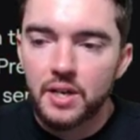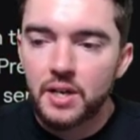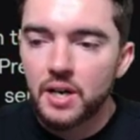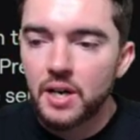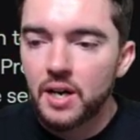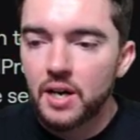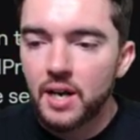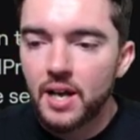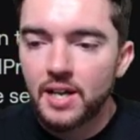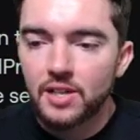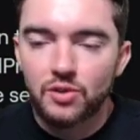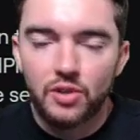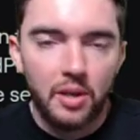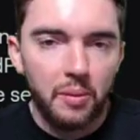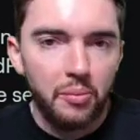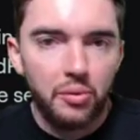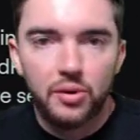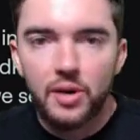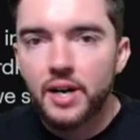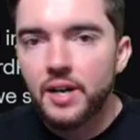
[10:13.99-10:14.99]
uh, has like
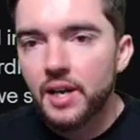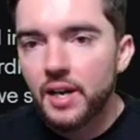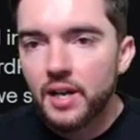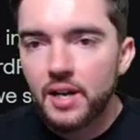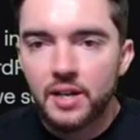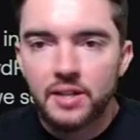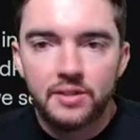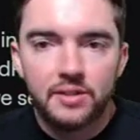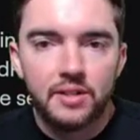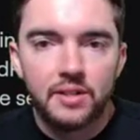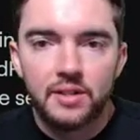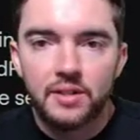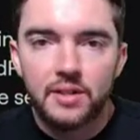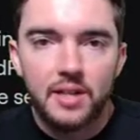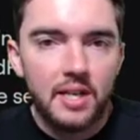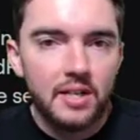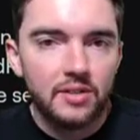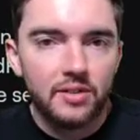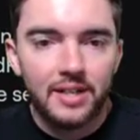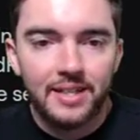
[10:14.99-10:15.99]
plugins and
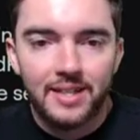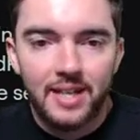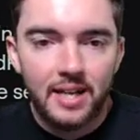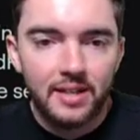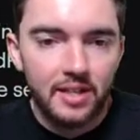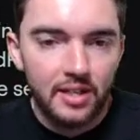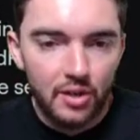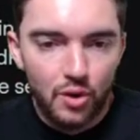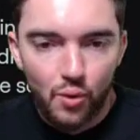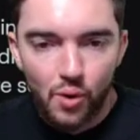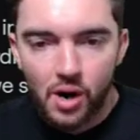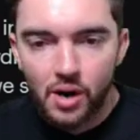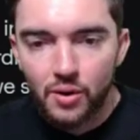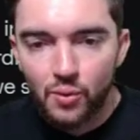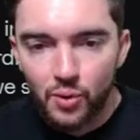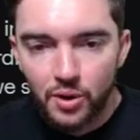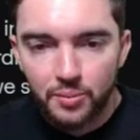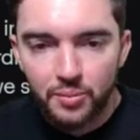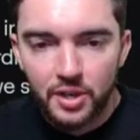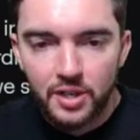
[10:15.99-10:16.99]
things like that that go on a
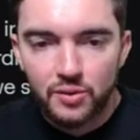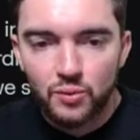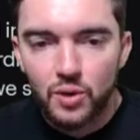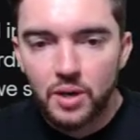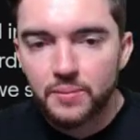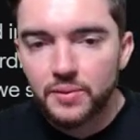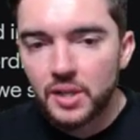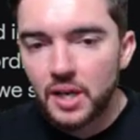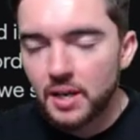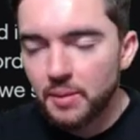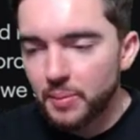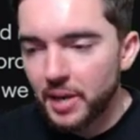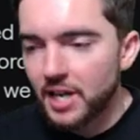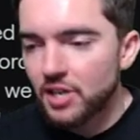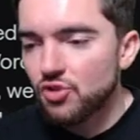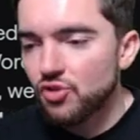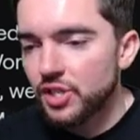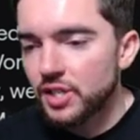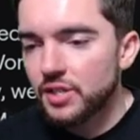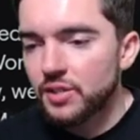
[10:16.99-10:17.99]
WordPress website.
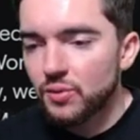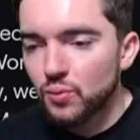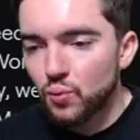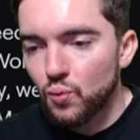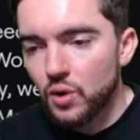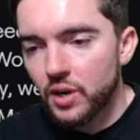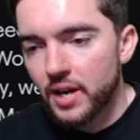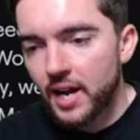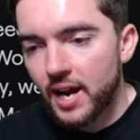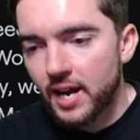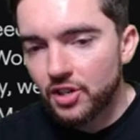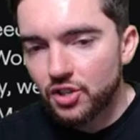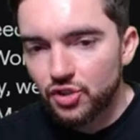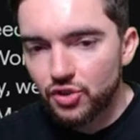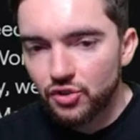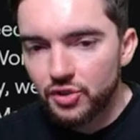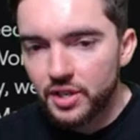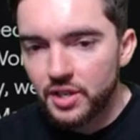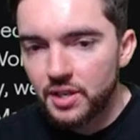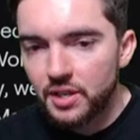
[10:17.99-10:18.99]
Pagely is what
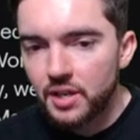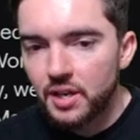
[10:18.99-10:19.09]
actually